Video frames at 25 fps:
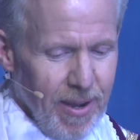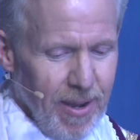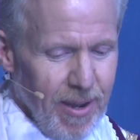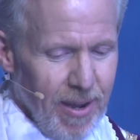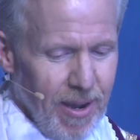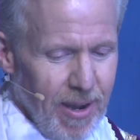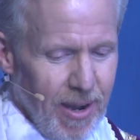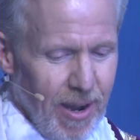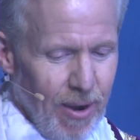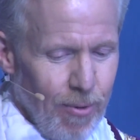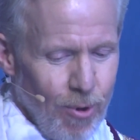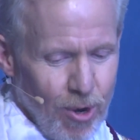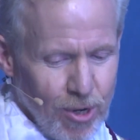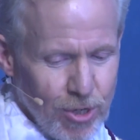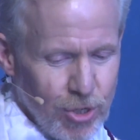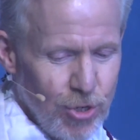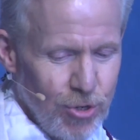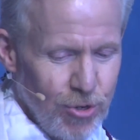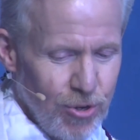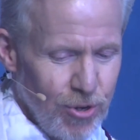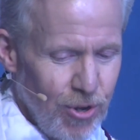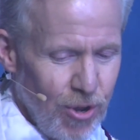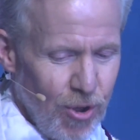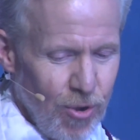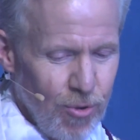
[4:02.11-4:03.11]
I want you to
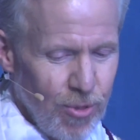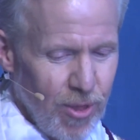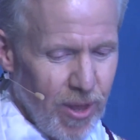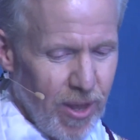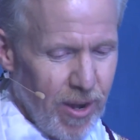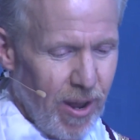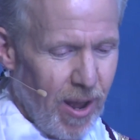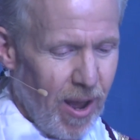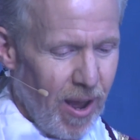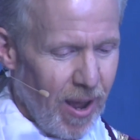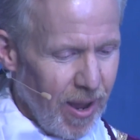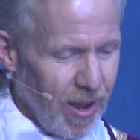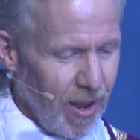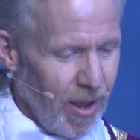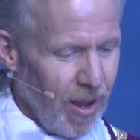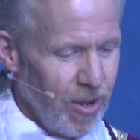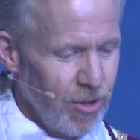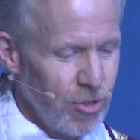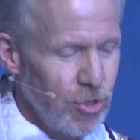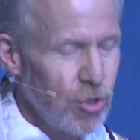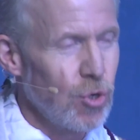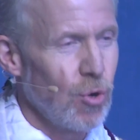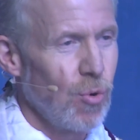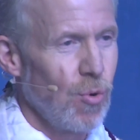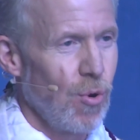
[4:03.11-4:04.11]
know that I
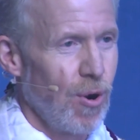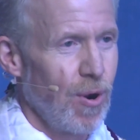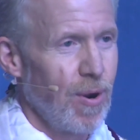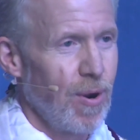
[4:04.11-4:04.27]
adore